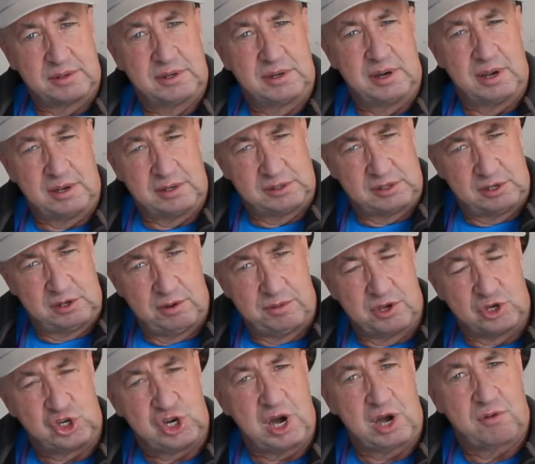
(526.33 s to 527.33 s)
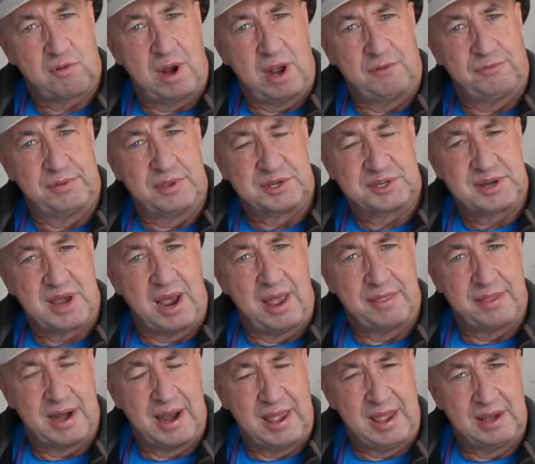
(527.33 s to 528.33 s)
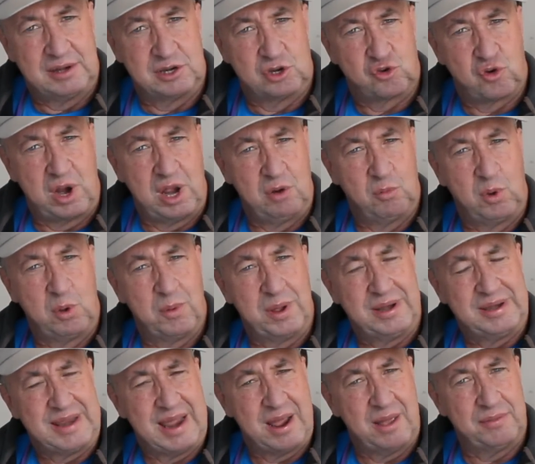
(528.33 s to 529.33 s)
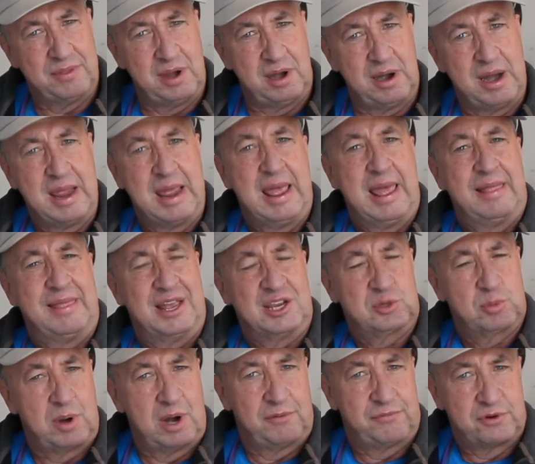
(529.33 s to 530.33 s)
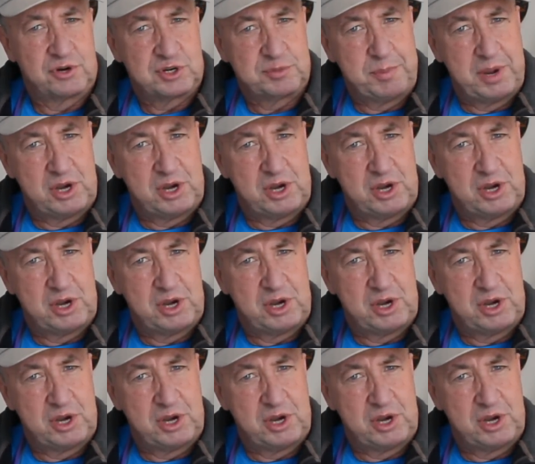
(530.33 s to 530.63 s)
to do the check ride for this guy that I had to train. We went down there. That's when I first